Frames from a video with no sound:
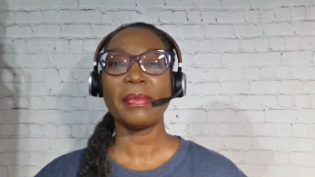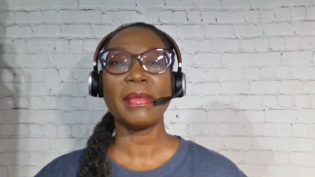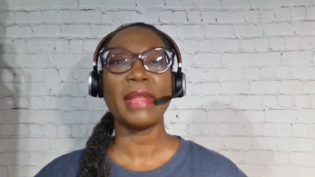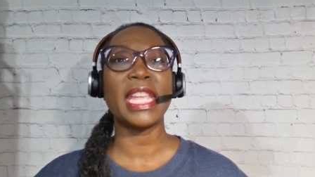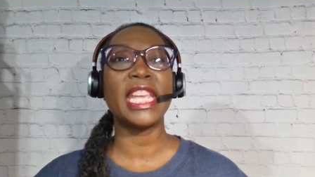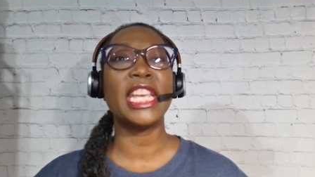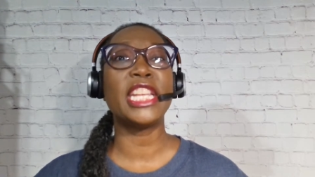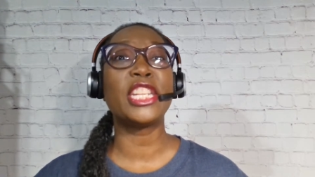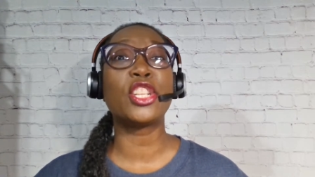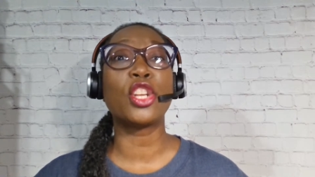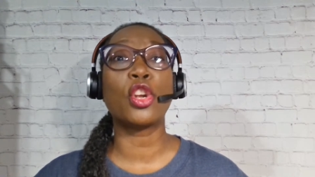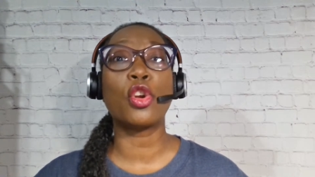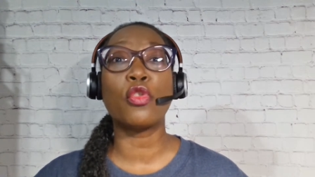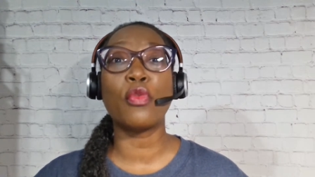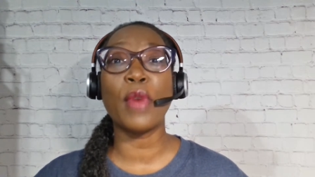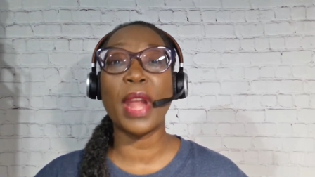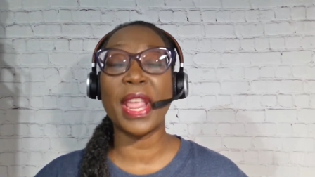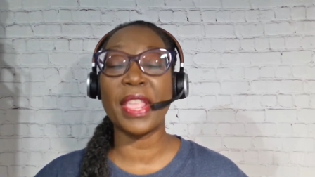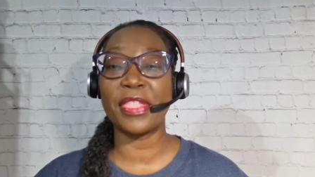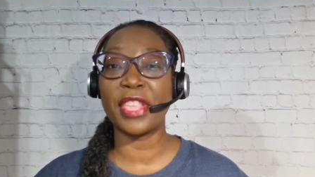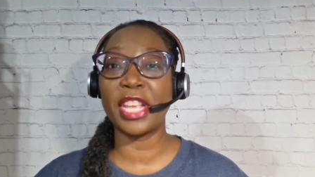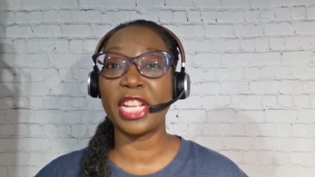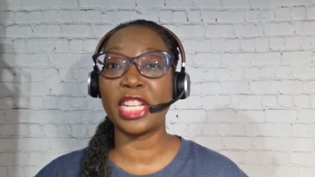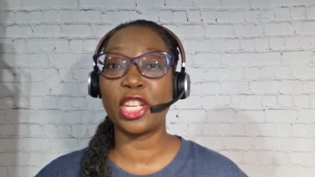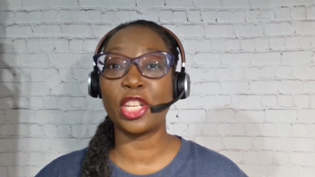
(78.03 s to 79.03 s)
it's a great
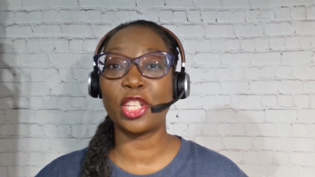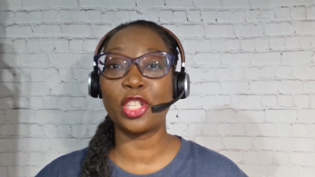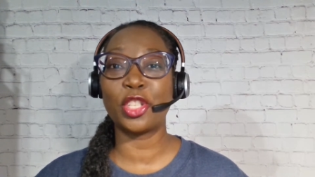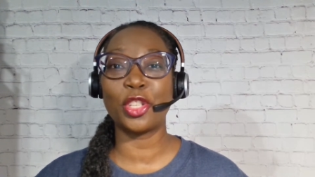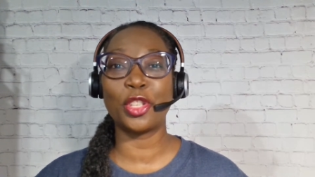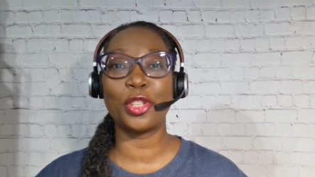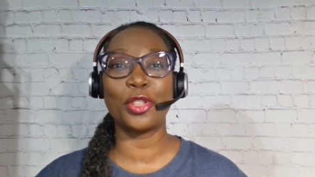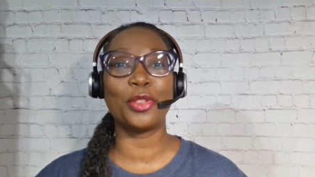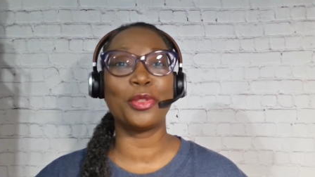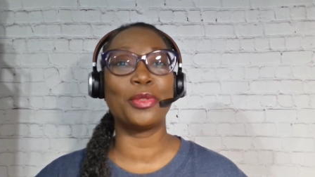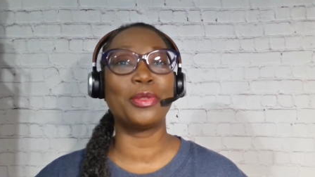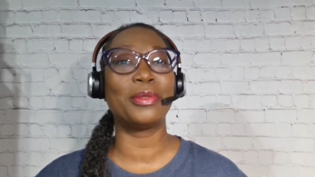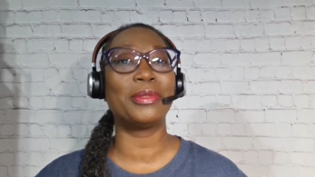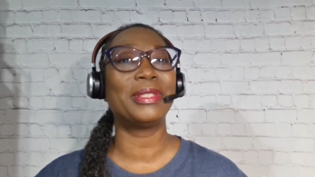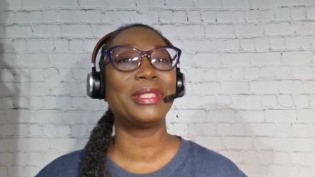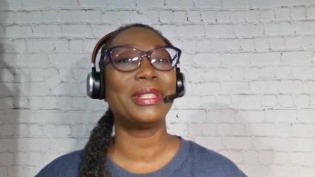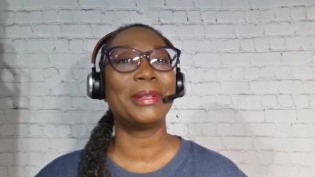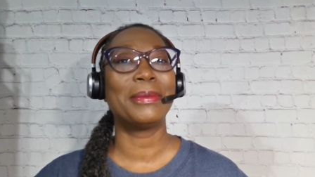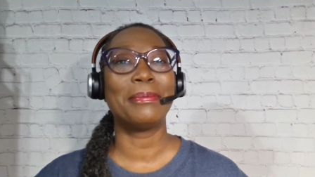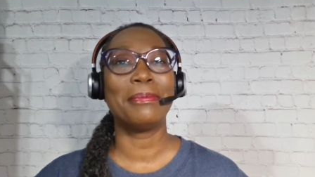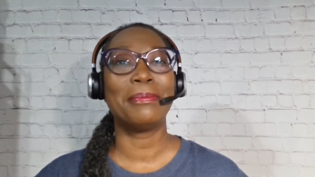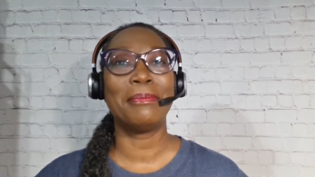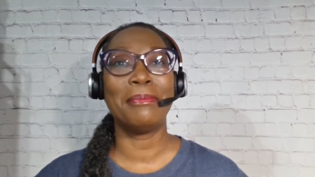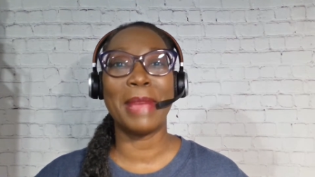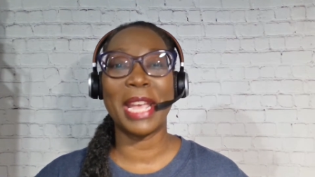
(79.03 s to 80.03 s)
thing to do,
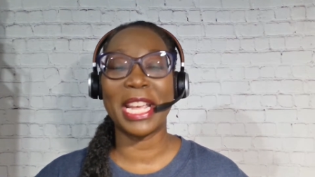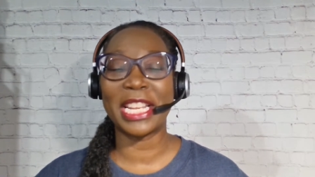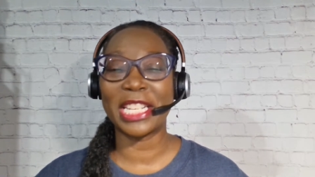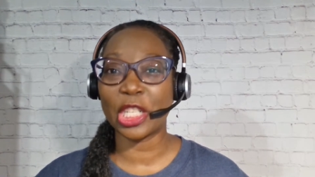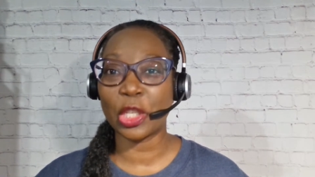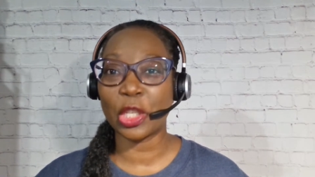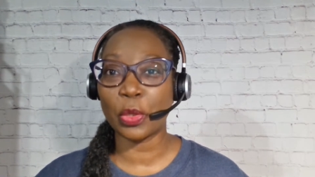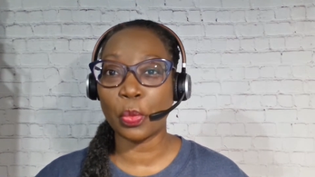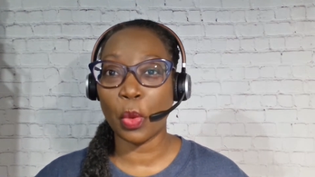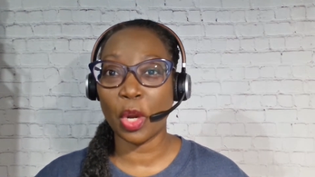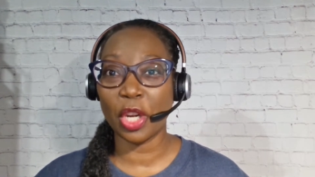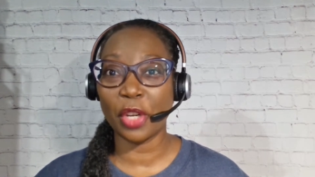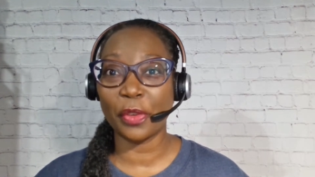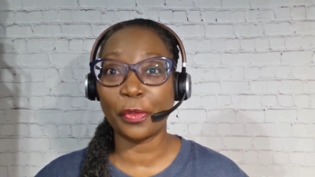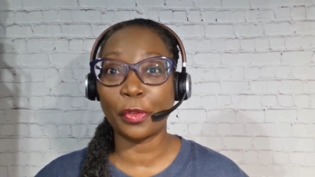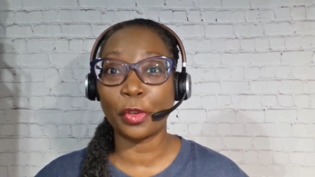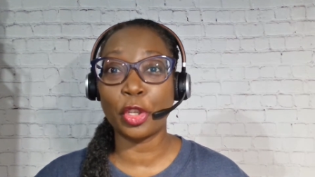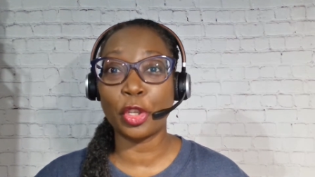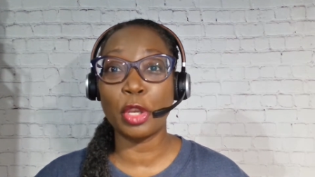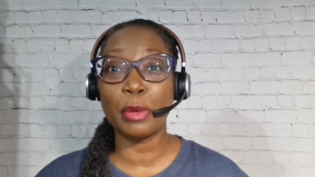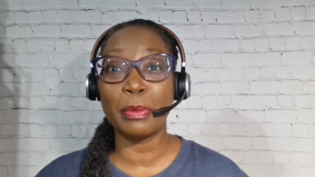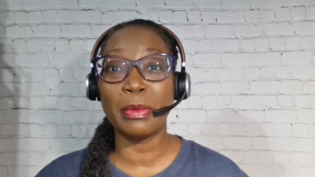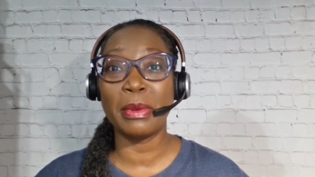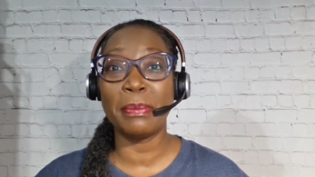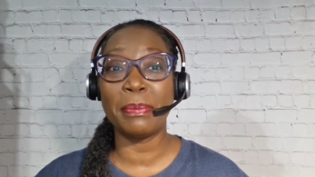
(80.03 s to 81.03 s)
makes us wonderful
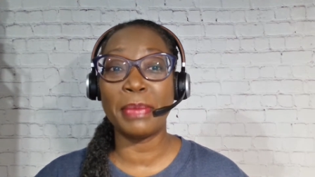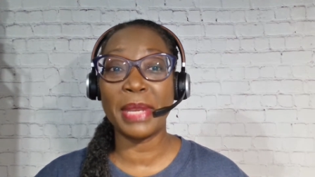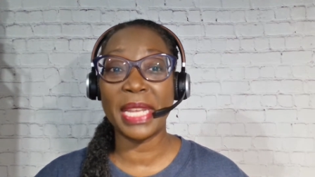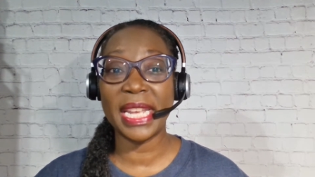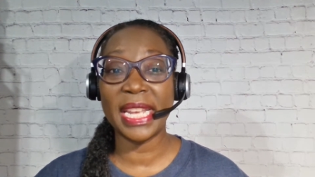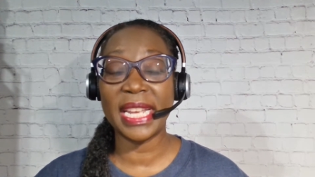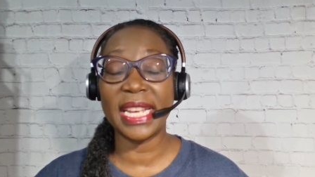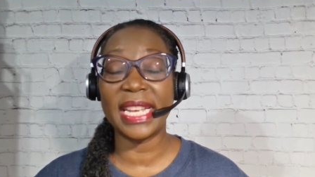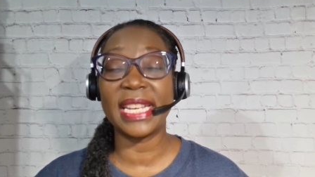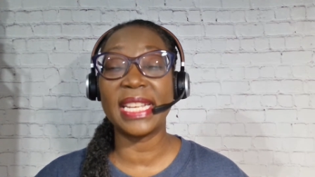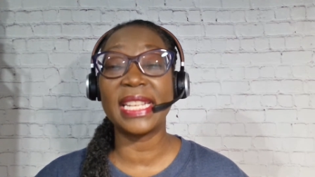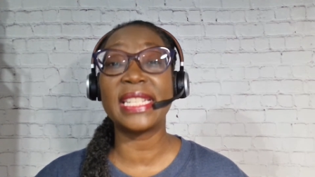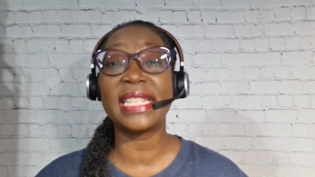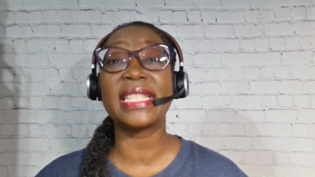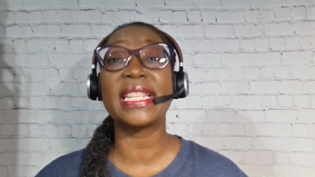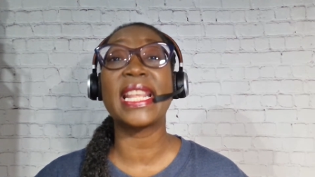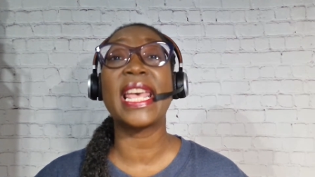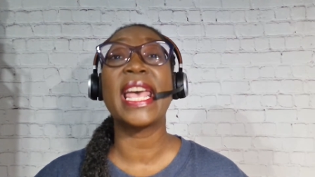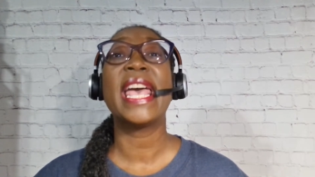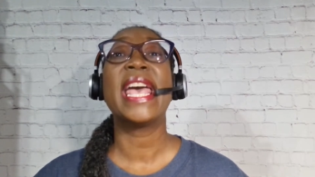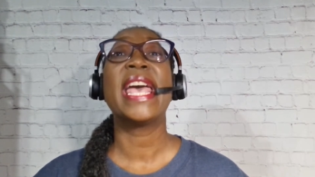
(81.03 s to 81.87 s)
human beings.